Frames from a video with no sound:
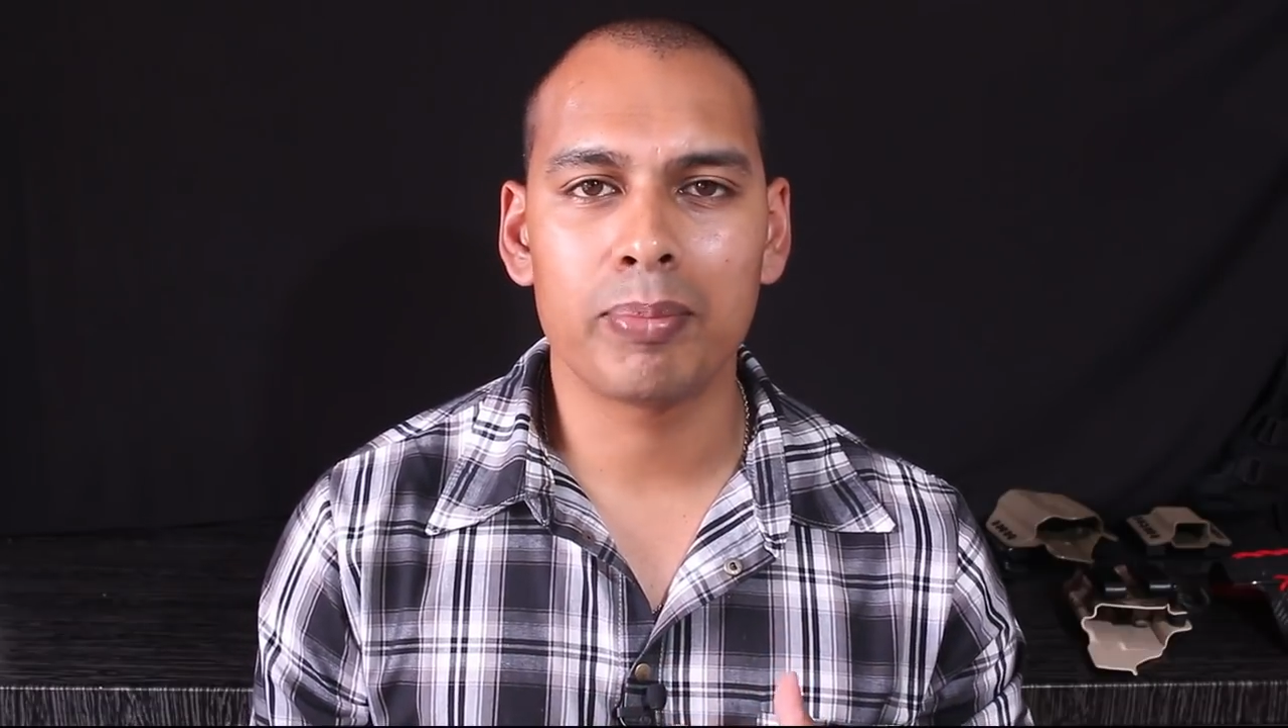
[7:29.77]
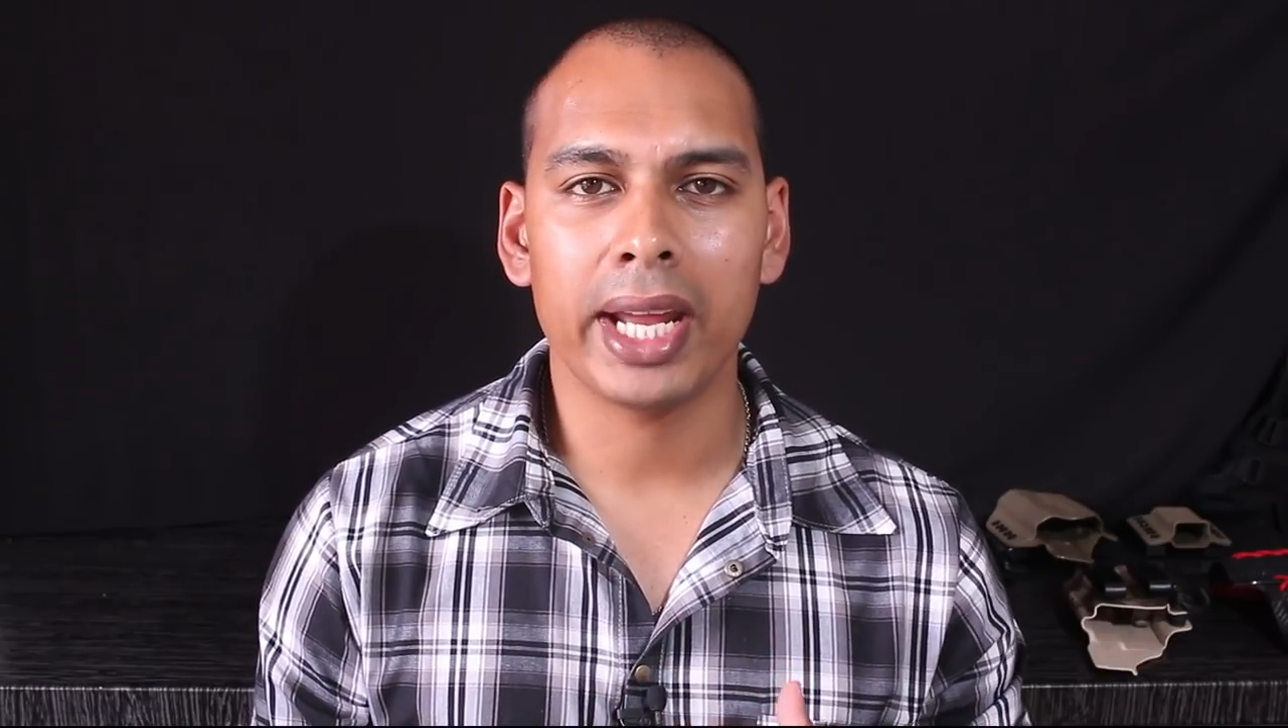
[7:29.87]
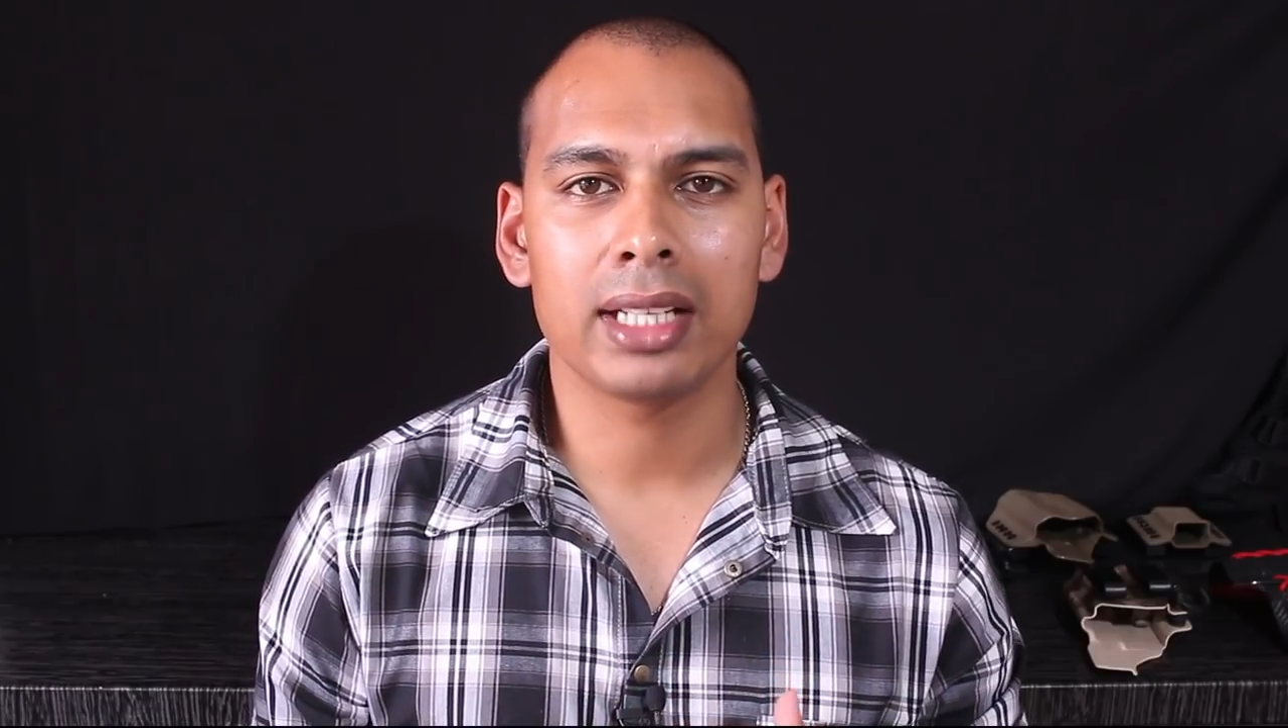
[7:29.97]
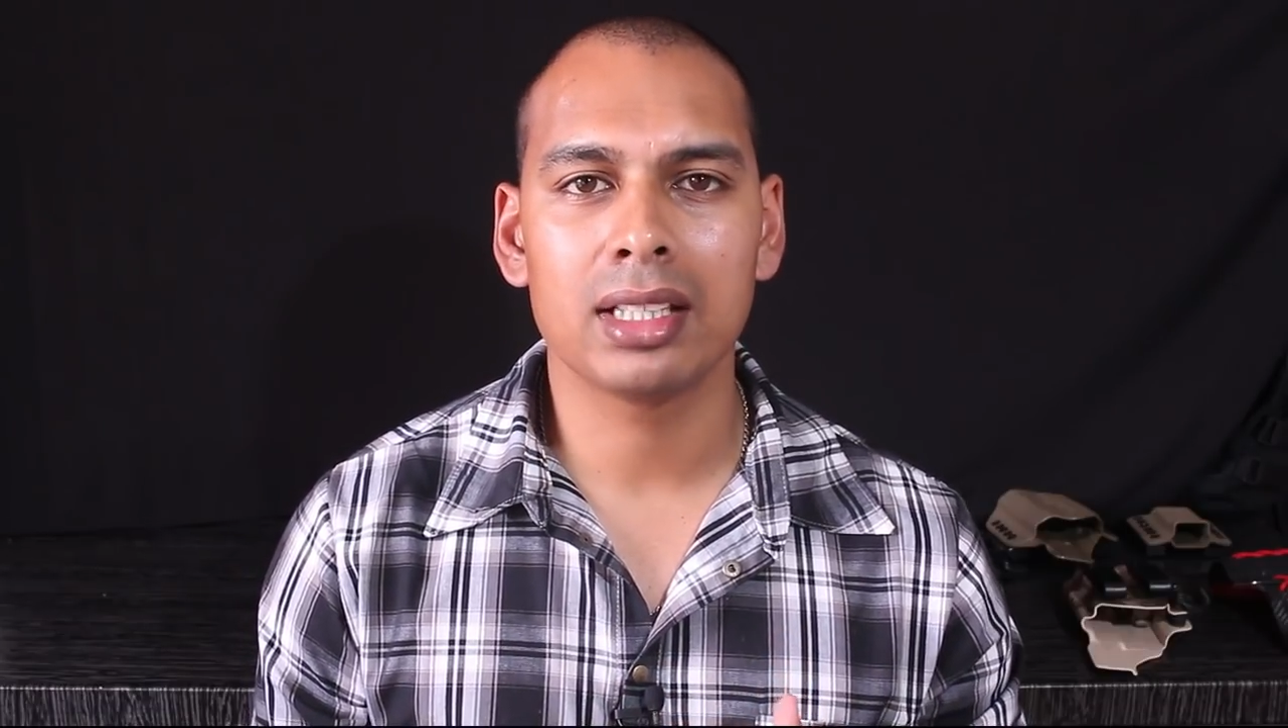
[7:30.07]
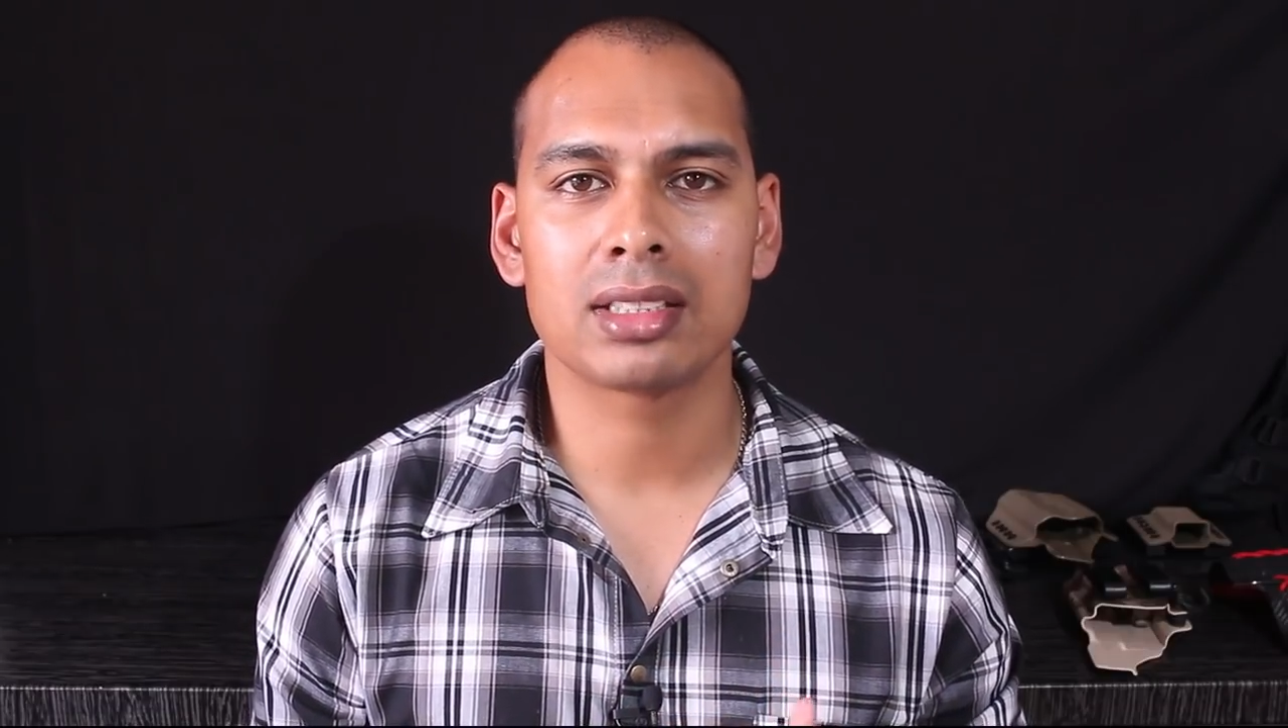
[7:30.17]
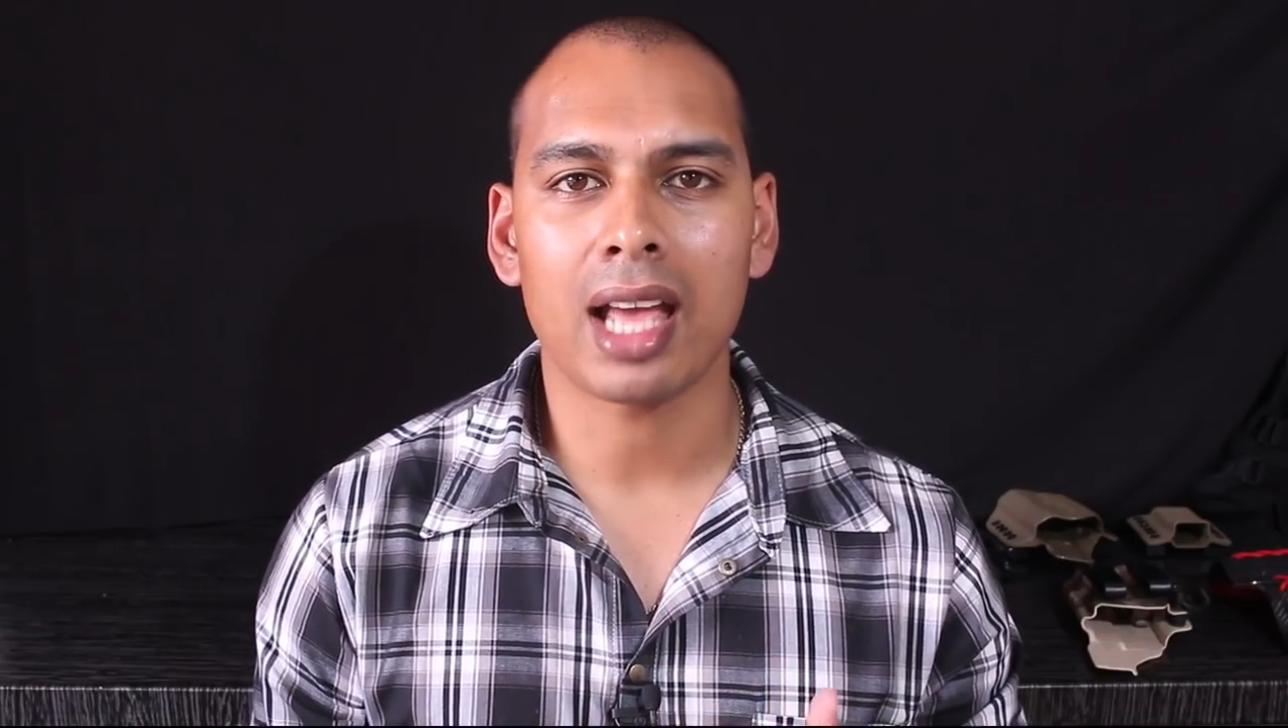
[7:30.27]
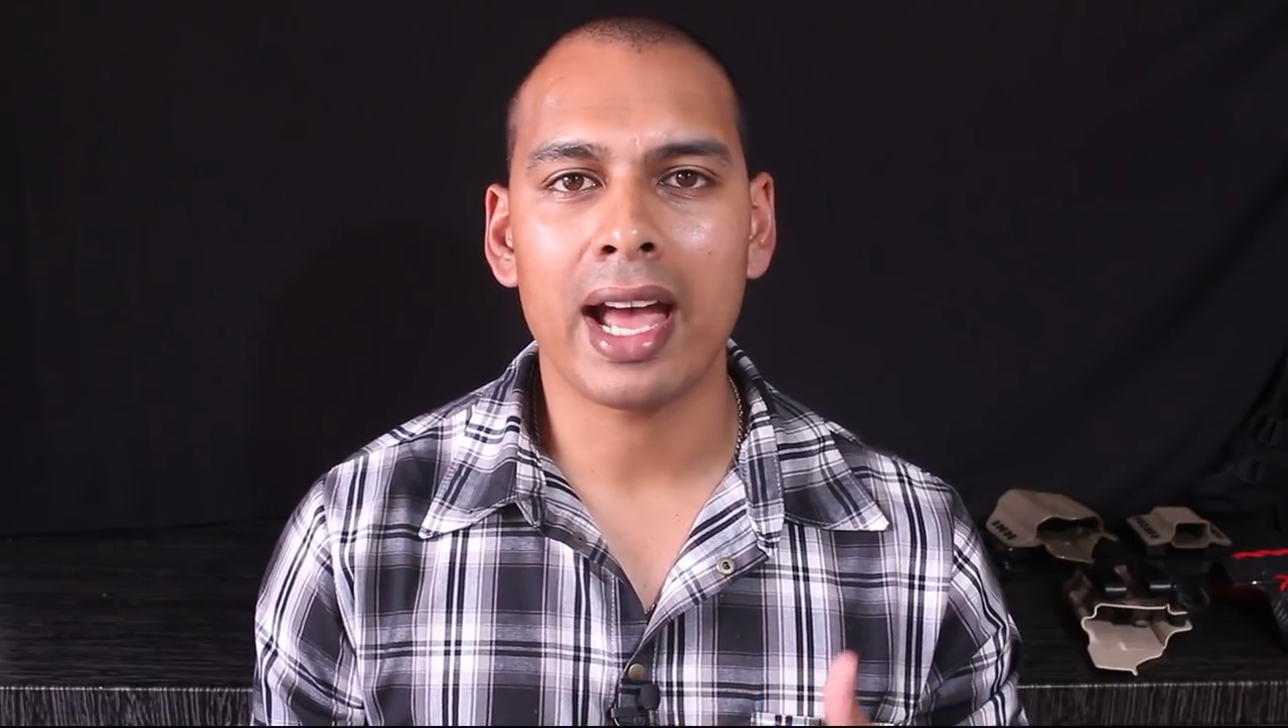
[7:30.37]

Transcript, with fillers: practice,